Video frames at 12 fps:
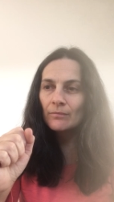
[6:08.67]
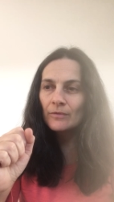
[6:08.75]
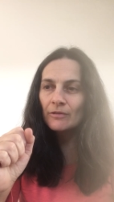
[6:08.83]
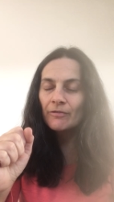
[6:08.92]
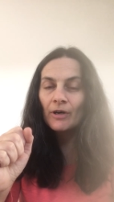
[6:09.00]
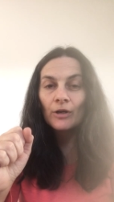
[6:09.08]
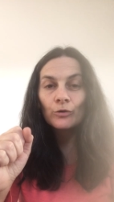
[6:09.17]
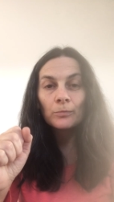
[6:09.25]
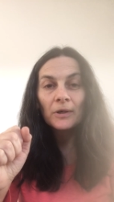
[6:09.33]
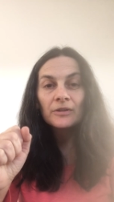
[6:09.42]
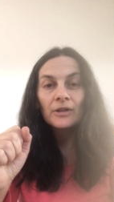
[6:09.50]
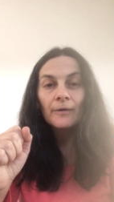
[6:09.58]
the fire
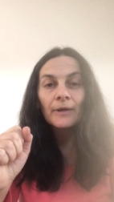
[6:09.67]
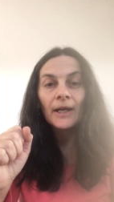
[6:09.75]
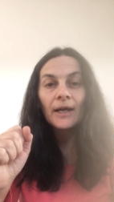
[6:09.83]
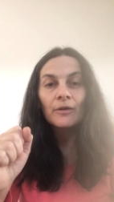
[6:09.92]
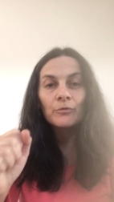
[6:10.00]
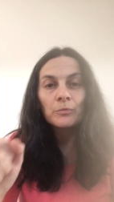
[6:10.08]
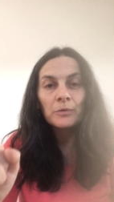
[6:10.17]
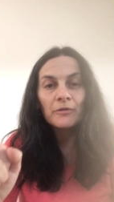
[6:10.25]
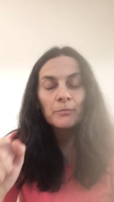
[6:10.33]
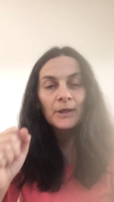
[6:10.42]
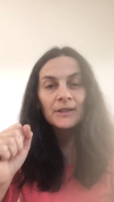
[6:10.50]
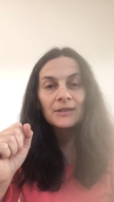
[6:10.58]
almost going out when
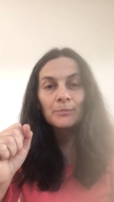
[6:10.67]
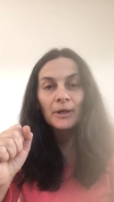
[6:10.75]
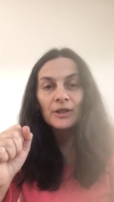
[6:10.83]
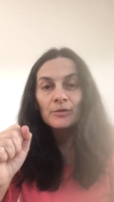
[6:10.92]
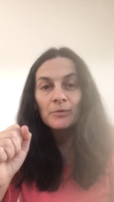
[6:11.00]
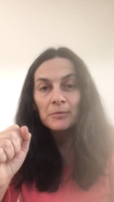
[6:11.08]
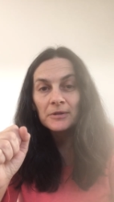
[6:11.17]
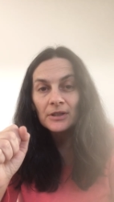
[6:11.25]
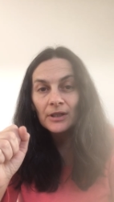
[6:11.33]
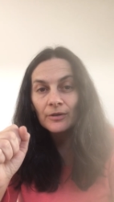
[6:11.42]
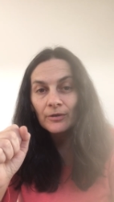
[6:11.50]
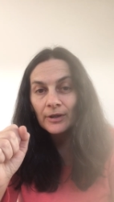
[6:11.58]
we've placed the Pachamama
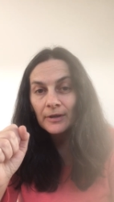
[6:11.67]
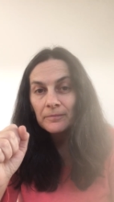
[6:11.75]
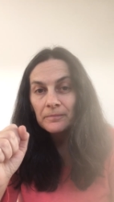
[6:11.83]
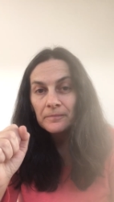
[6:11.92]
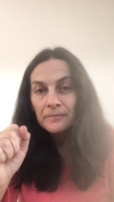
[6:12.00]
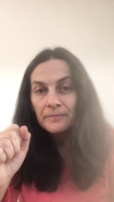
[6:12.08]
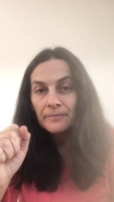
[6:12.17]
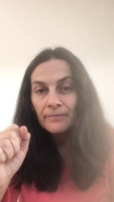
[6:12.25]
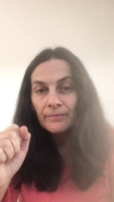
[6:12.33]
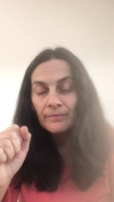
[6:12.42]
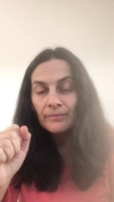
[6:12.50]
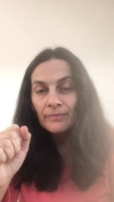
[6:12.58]
stick on it,
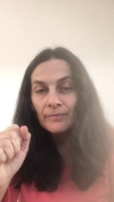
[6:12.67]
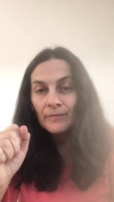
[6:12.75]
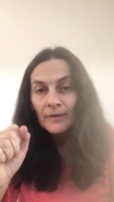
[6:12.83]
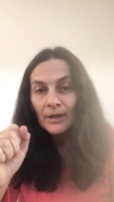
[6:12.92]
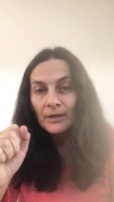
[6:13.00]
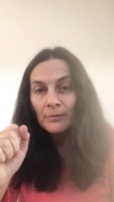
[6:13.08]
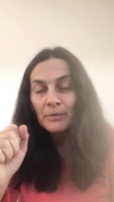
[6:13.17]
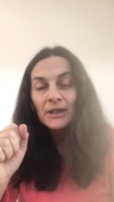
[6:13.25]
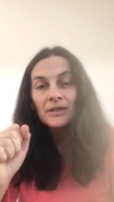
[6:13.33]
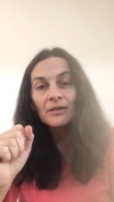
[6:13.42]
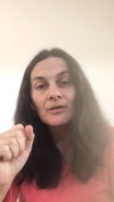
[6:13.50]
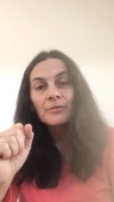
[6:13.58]
and that many
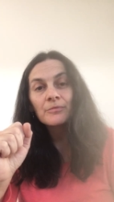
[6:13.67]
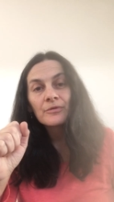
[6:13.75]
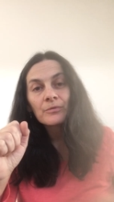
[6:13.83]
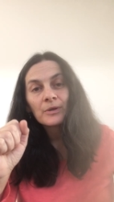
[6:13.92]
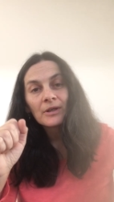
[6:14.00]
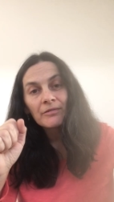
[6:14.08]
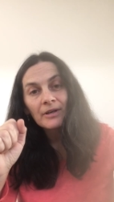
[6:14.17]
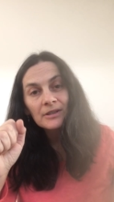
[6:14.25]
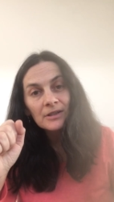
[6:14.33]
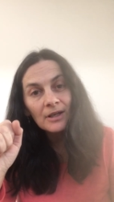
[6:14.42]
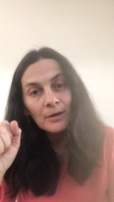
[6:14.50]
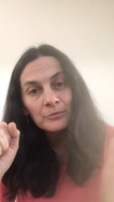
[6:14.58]
times we have had
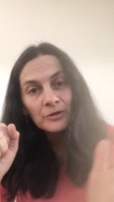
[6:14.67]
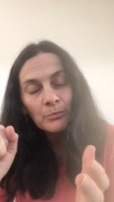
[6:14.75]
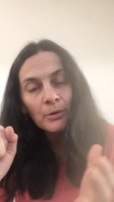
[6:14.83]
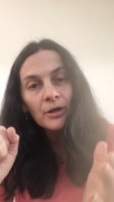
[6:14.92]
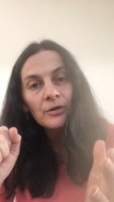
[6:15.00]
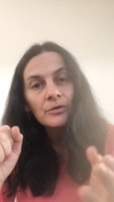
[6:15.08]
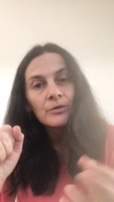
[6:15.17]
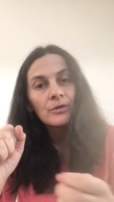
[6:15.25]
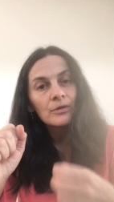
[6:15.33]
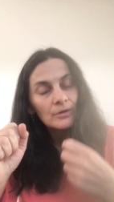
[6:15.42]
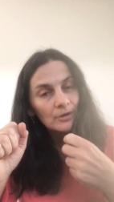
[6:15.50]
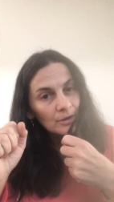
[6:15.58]
to come to blow
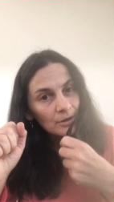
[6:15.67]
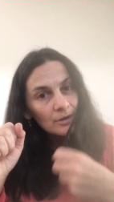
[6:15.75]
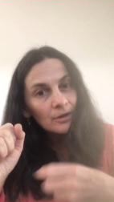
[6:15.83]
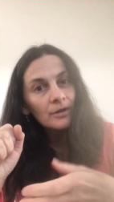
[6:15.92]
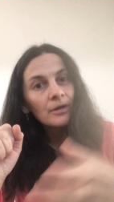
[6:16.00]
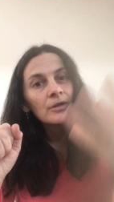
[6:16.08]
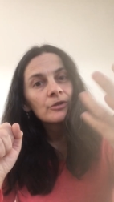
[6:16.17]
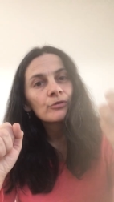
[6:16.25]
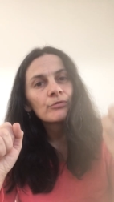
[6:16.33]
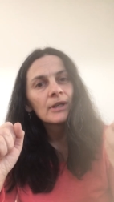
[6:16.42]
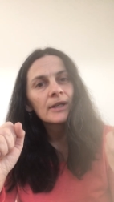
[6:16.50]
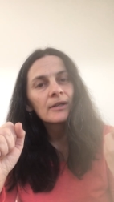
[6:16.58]
to
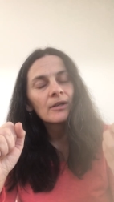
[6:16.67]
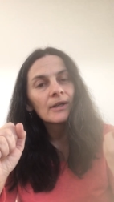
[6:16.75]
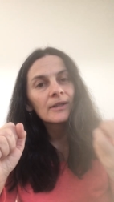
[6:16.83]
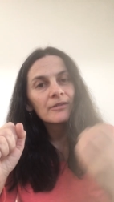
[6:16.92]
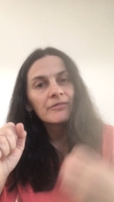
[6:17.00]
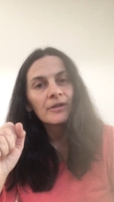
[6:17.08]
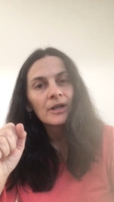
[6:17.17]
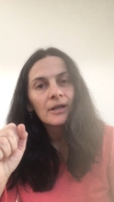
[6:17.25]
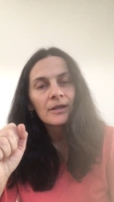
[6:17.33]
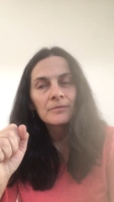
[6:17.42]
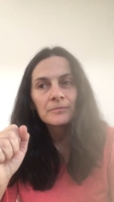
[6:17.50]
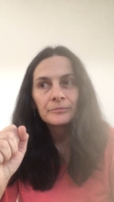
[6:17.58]
reignite the fire.